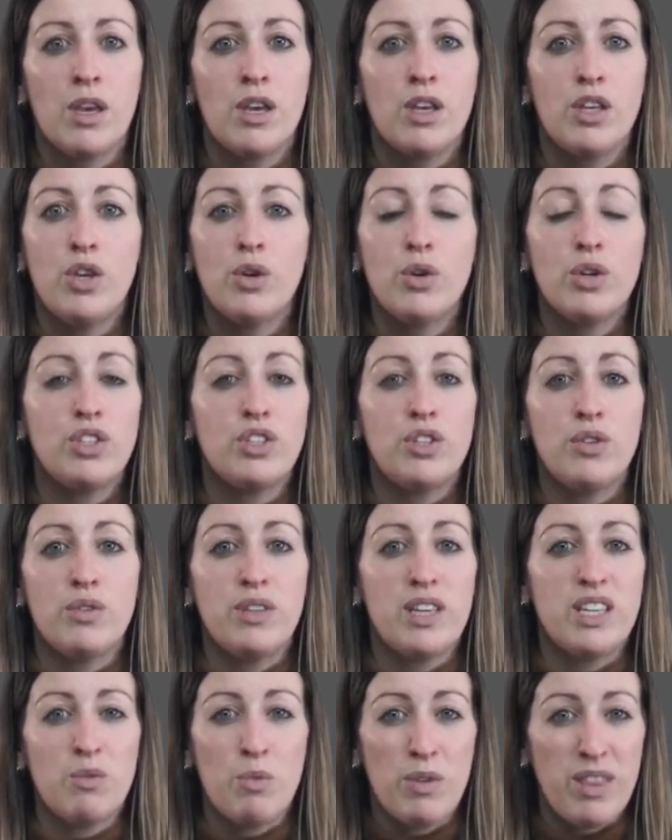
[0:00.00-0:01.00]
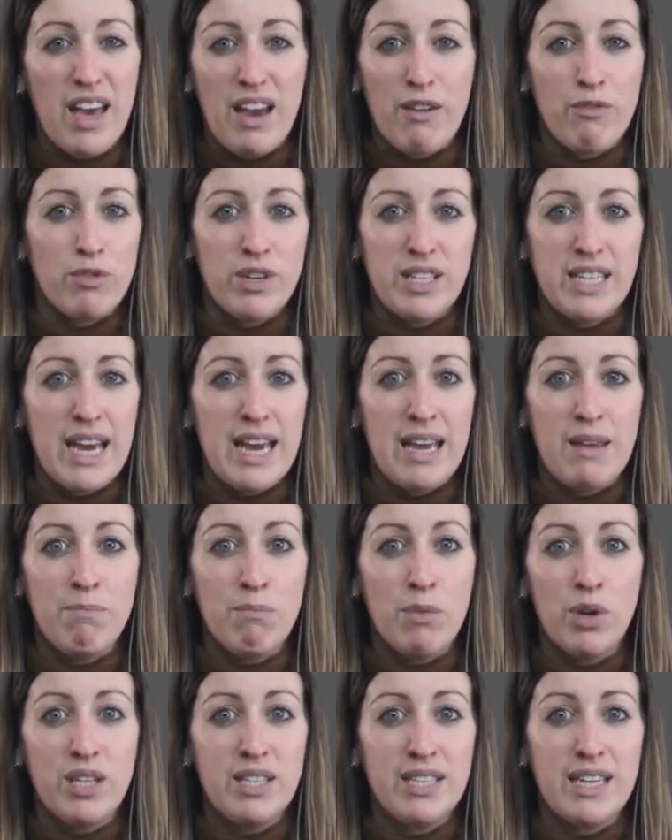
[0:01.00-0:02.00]
You could do this with everyday
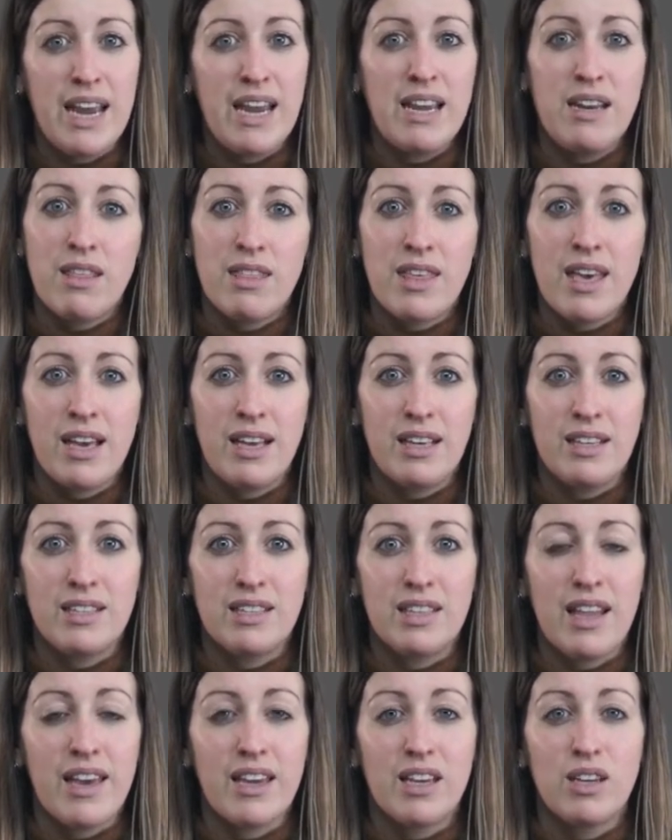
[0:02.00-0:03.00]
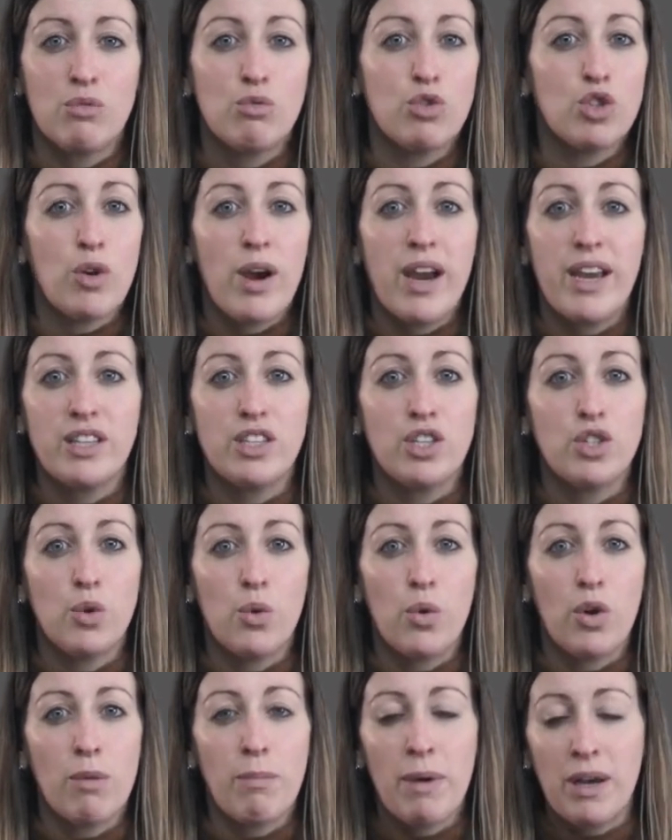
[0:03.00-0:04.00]
mundane things like trying to
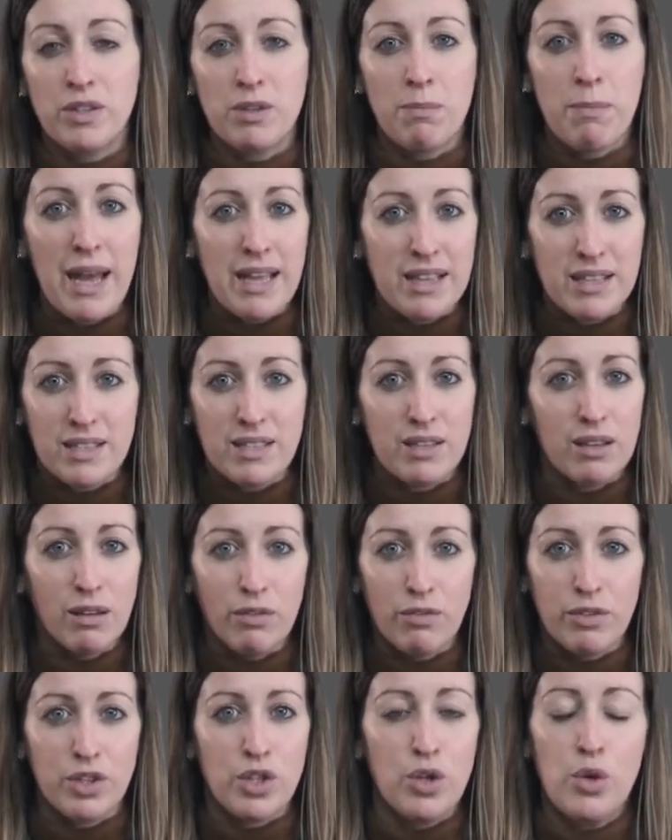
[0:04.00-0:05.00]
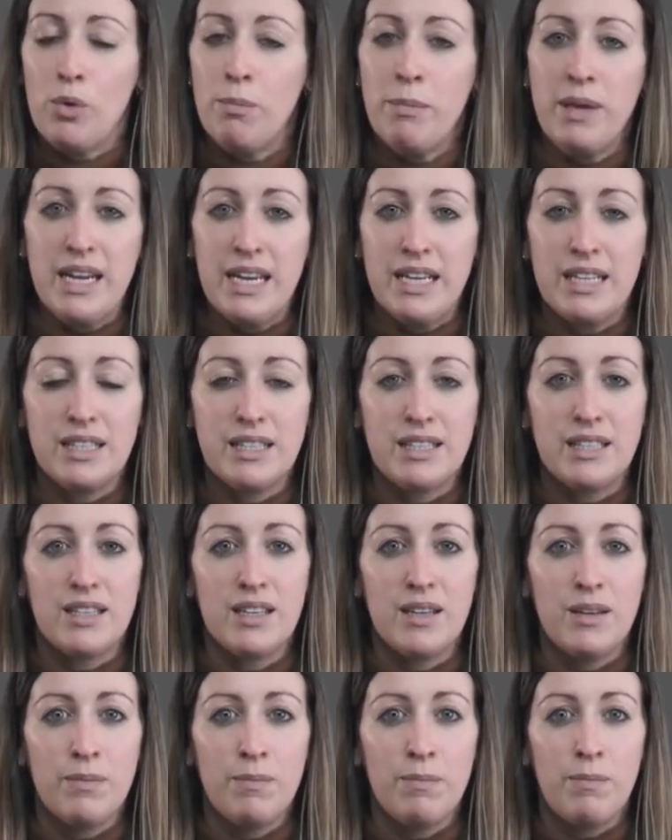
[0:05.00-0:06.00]
talk about a pencil for 2 minutes.
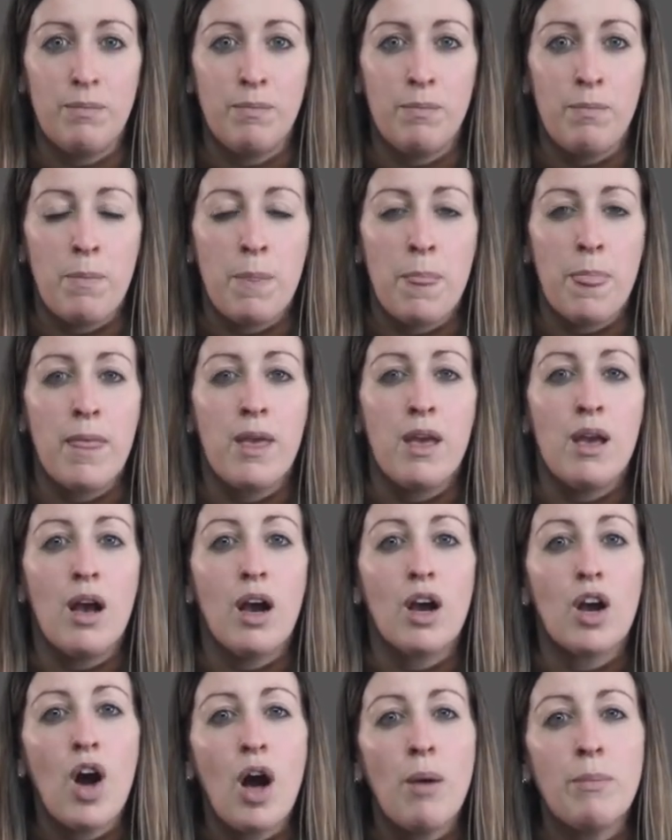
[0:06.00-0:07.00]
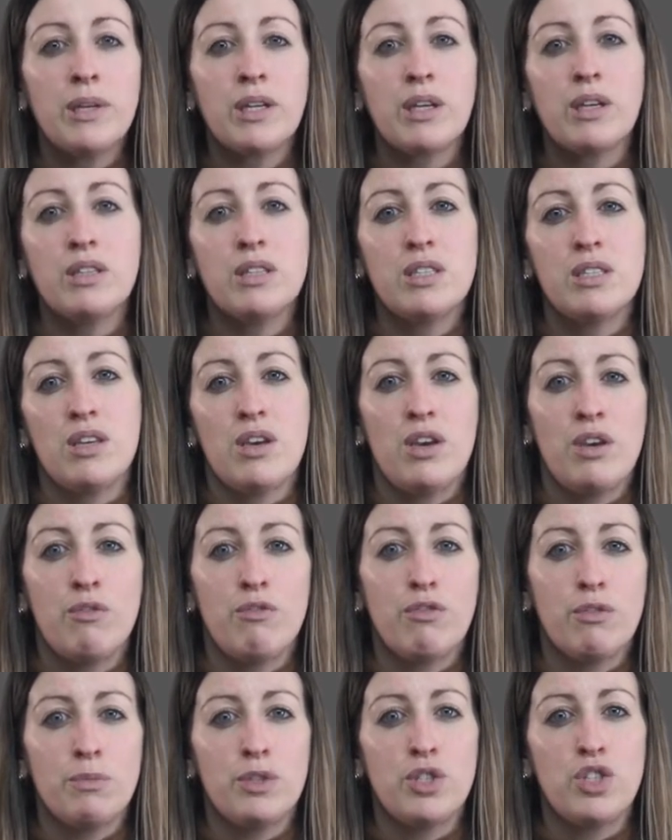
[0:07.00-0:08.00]
A common concern
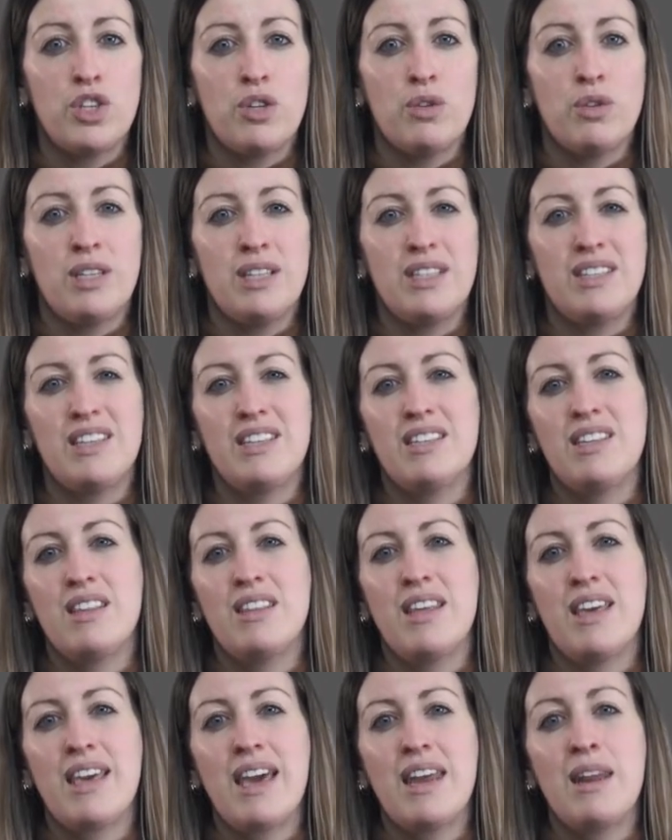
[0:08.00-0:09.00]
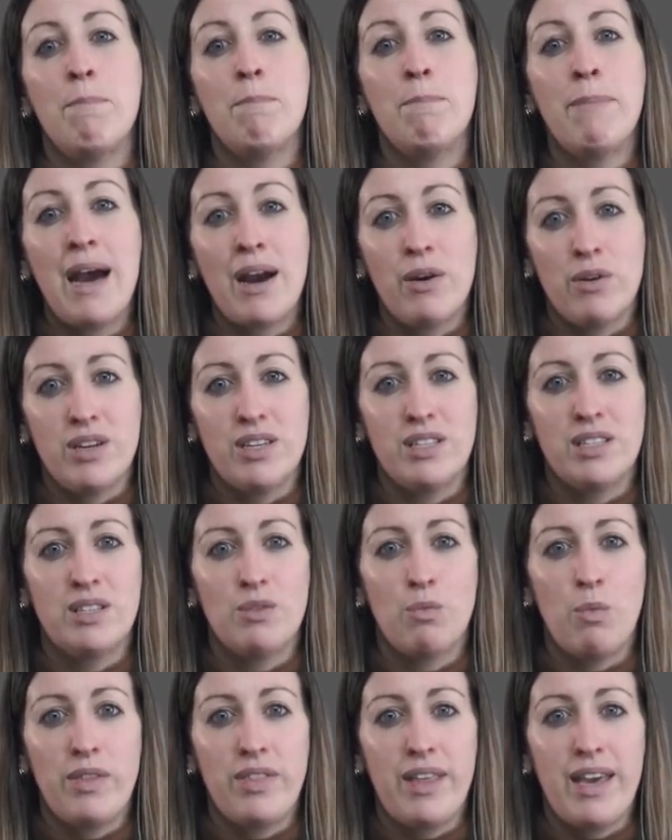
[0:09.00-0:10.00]
from students is that they get
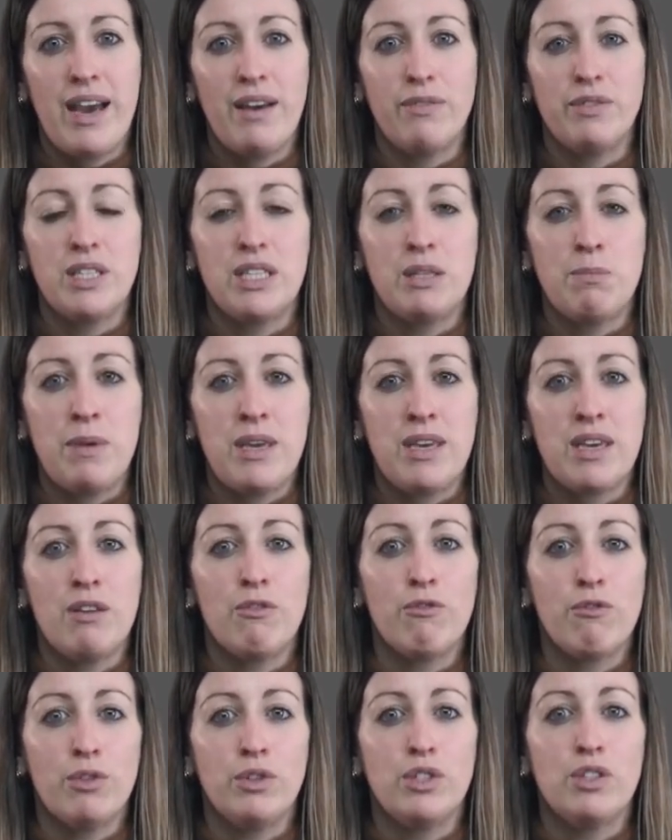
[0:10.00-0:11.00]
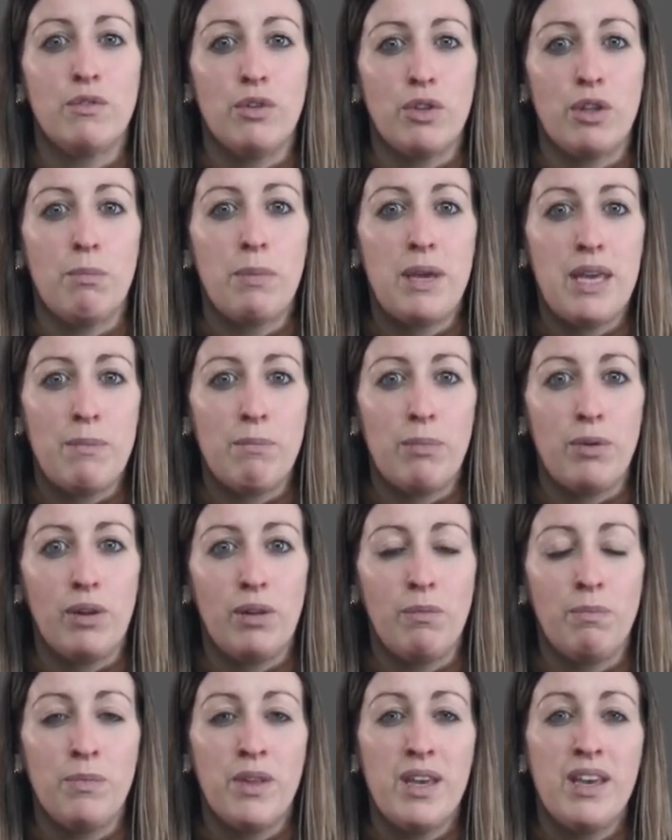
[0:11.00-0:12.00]
embarrassed when they have to speak in front of other
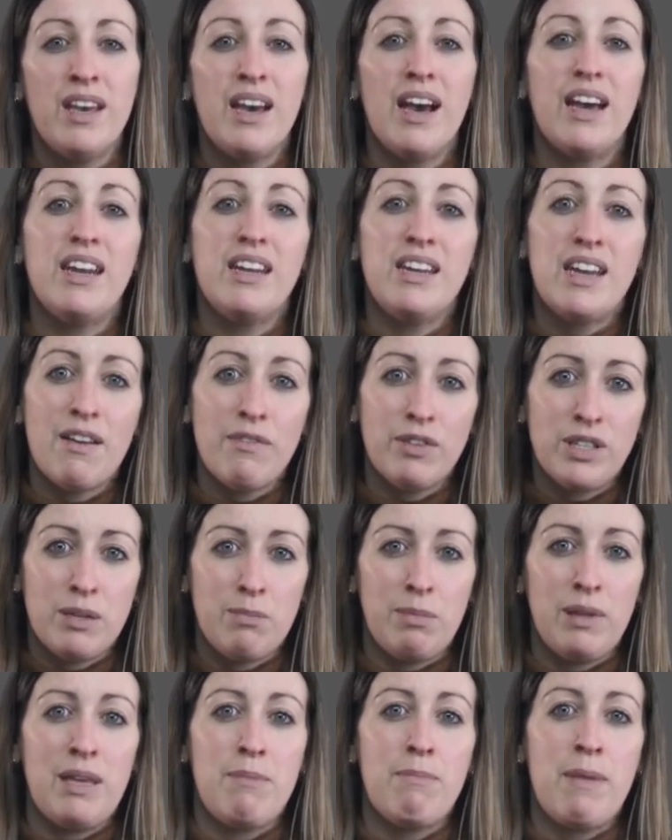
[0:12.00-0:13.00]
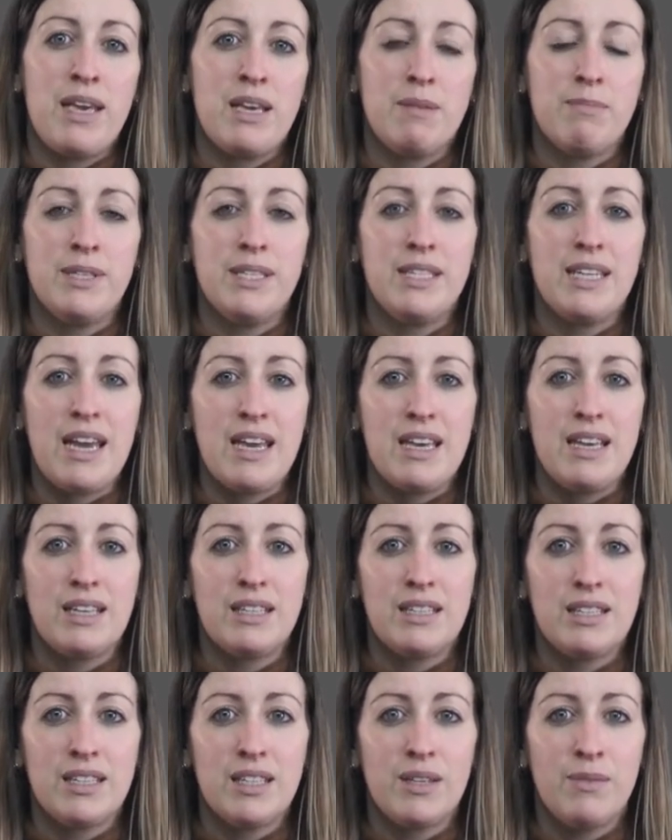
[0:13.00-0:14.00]
people and inevitably make
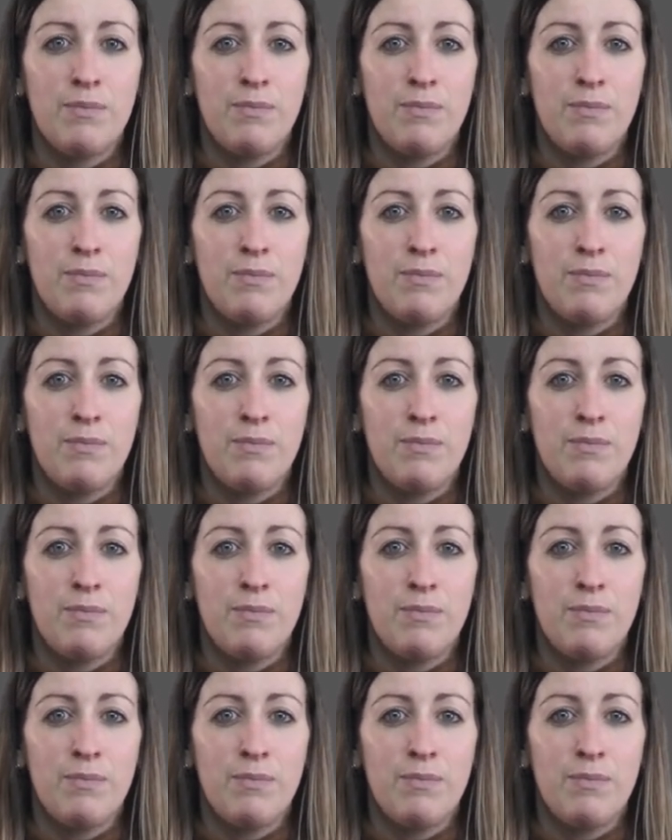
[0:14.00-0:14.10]
mistakes.